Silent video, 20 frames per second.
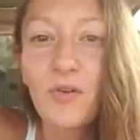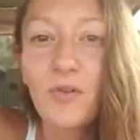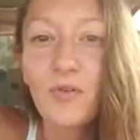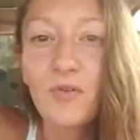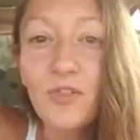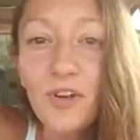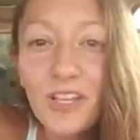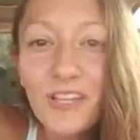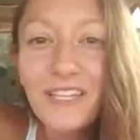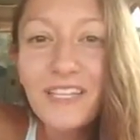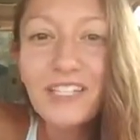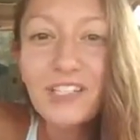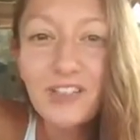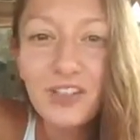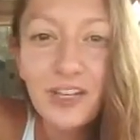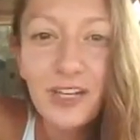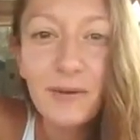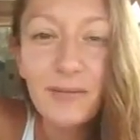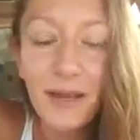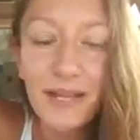Really
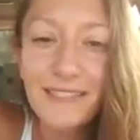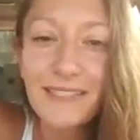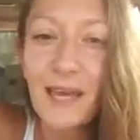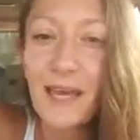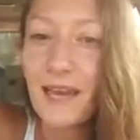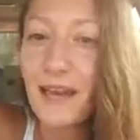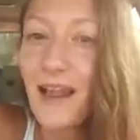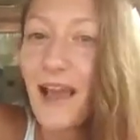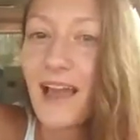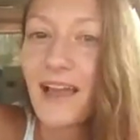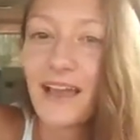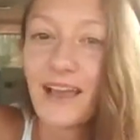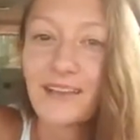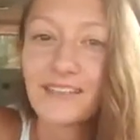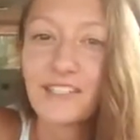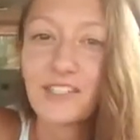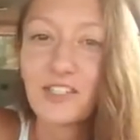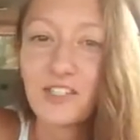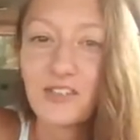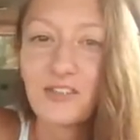treated my son and I
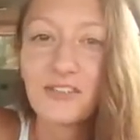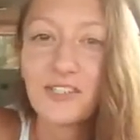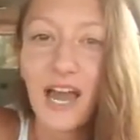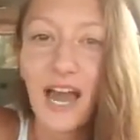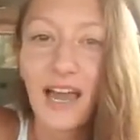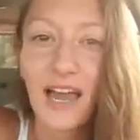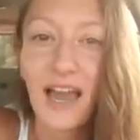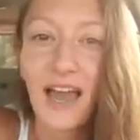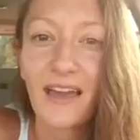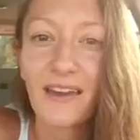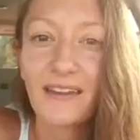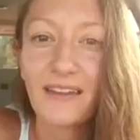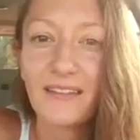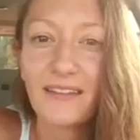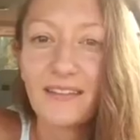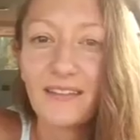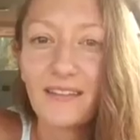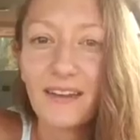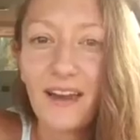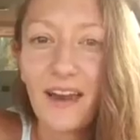as a true dyad.
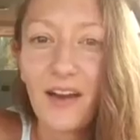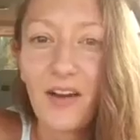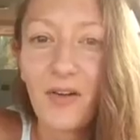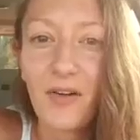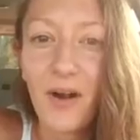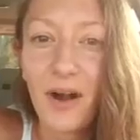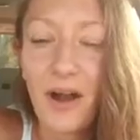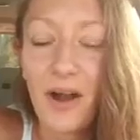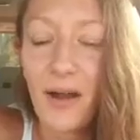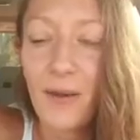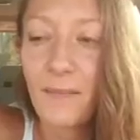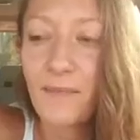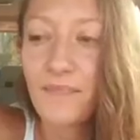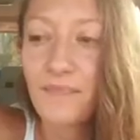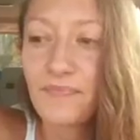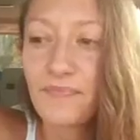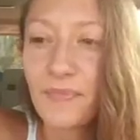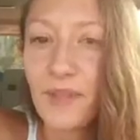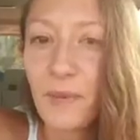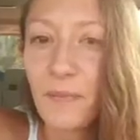You know,
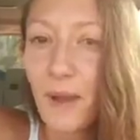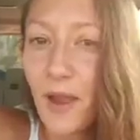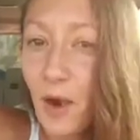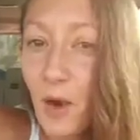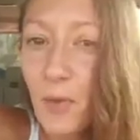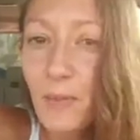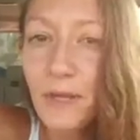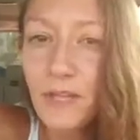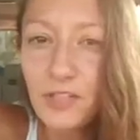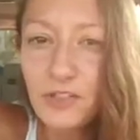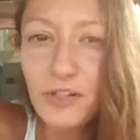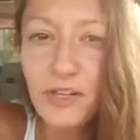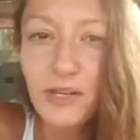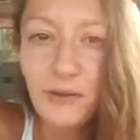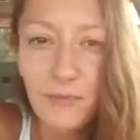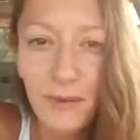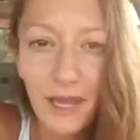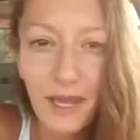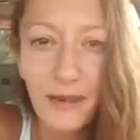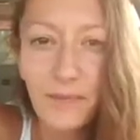my OB
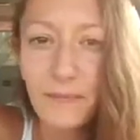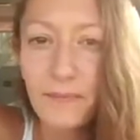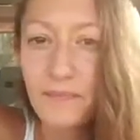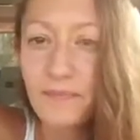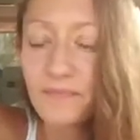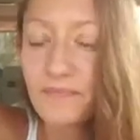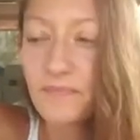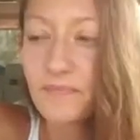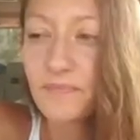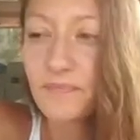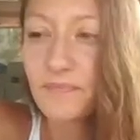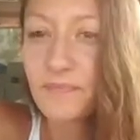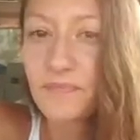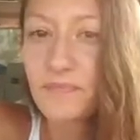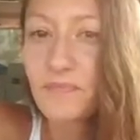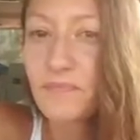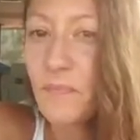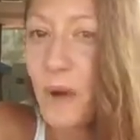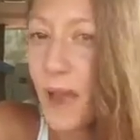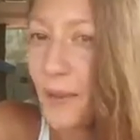treated me.
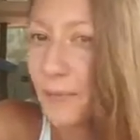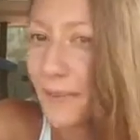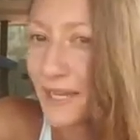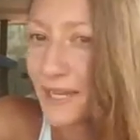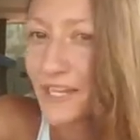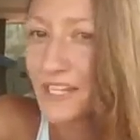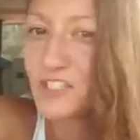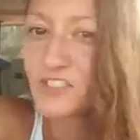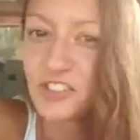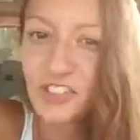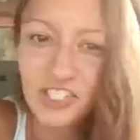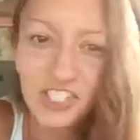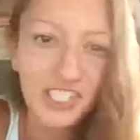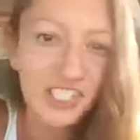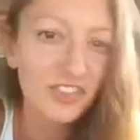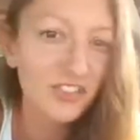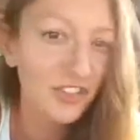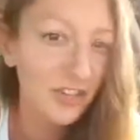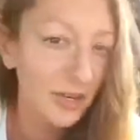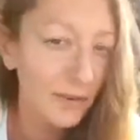My
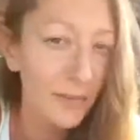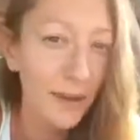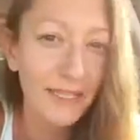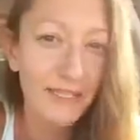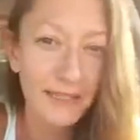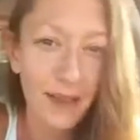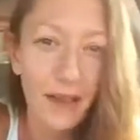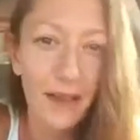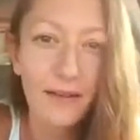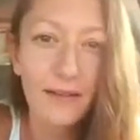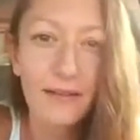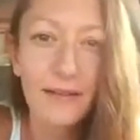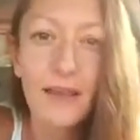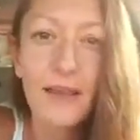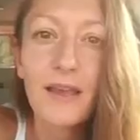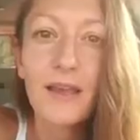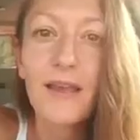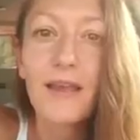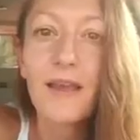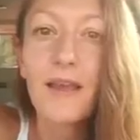pediatrician treated my son.
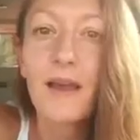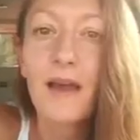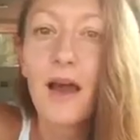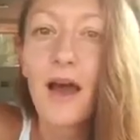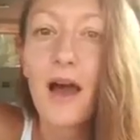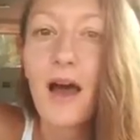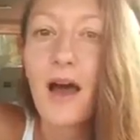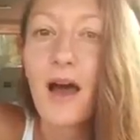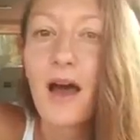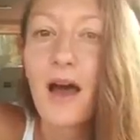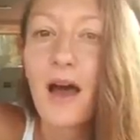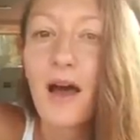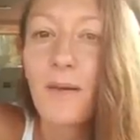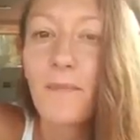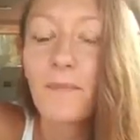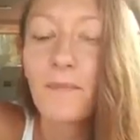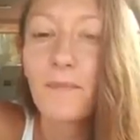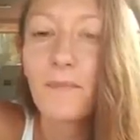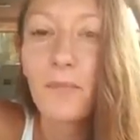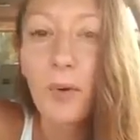
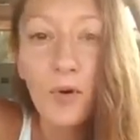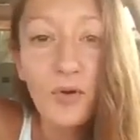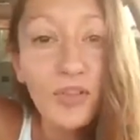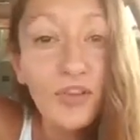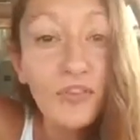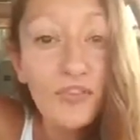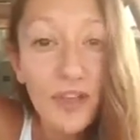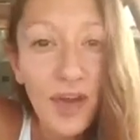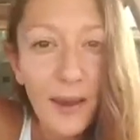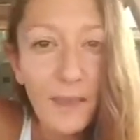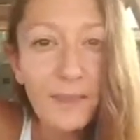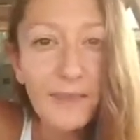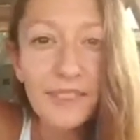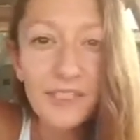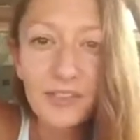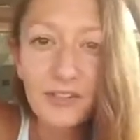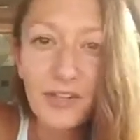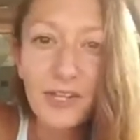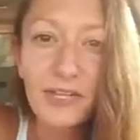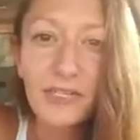Both of them
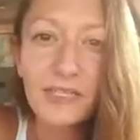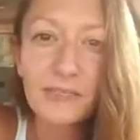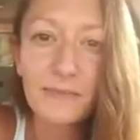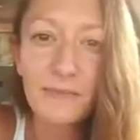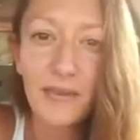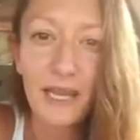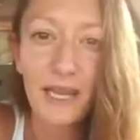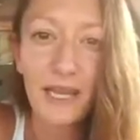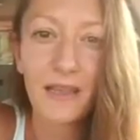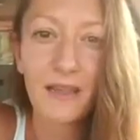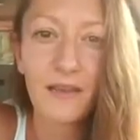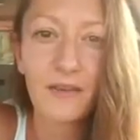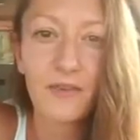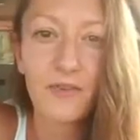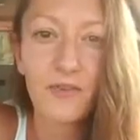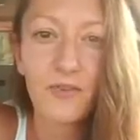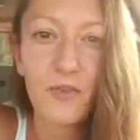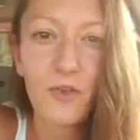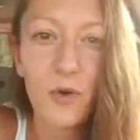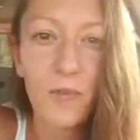screened me
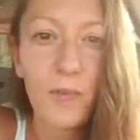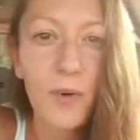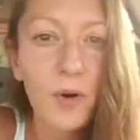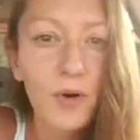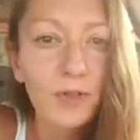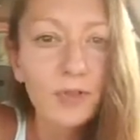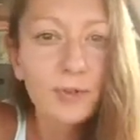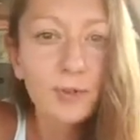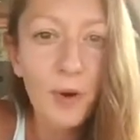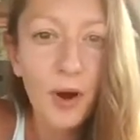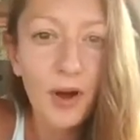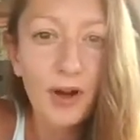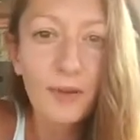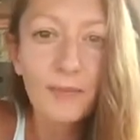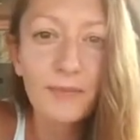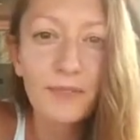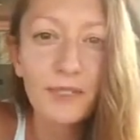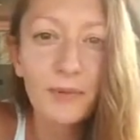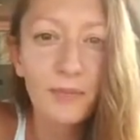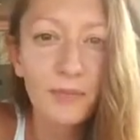for
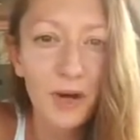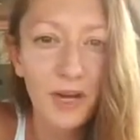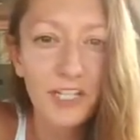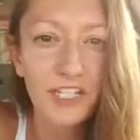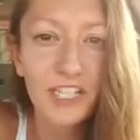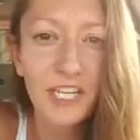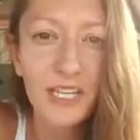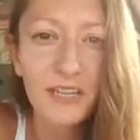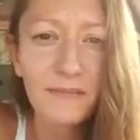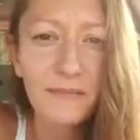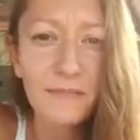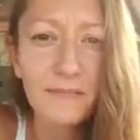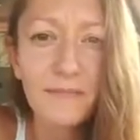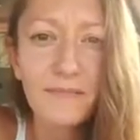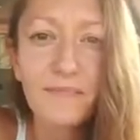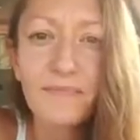postpartum depression,